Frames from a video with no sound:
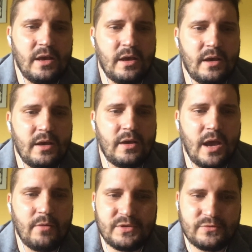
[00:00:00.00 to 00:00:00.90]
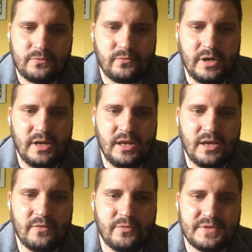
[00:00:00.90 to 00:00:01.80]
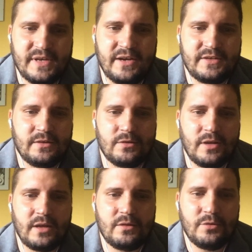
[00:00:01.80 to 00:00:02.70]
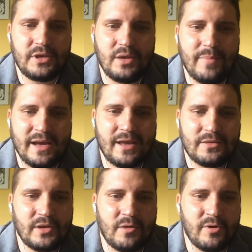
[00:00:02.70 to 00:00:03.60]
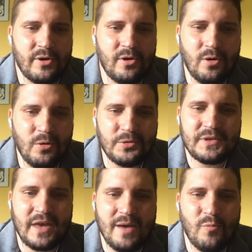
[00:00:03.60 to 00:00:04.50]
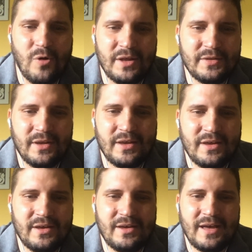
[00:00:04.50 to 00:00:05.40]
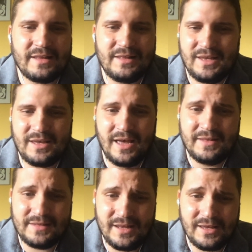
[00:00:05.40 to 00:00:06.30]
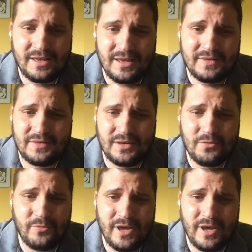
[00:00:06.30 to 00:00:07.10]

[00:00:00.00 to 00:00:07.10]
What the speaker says: I was really frustrated, and looking back at our old M1 and handling it way